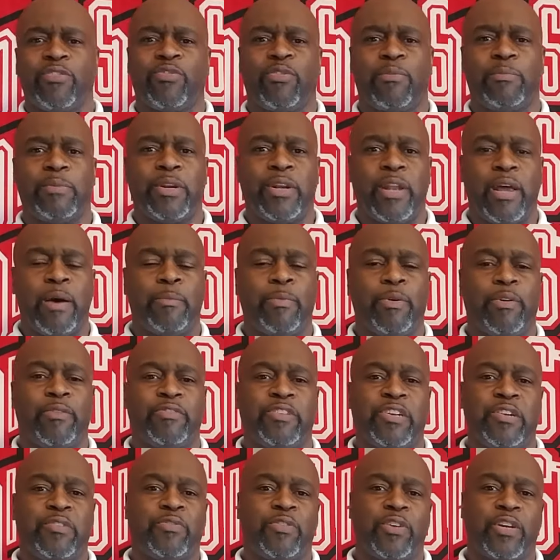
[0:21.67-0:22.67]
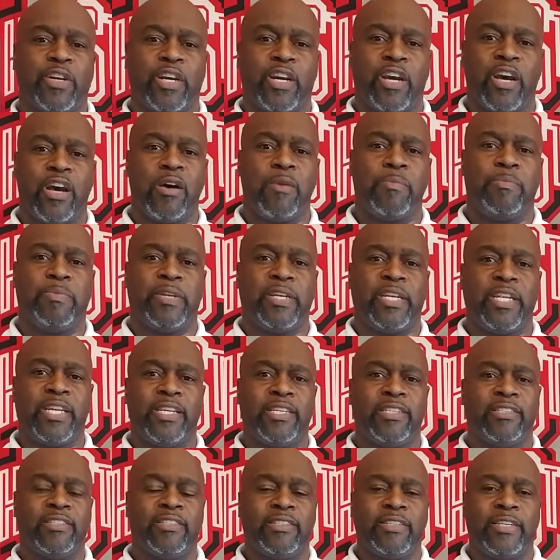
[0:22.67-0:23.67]
from a number of different
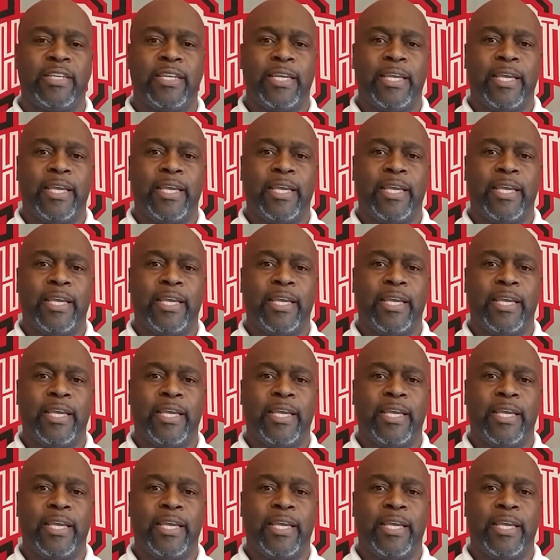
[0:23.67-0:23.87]
companies,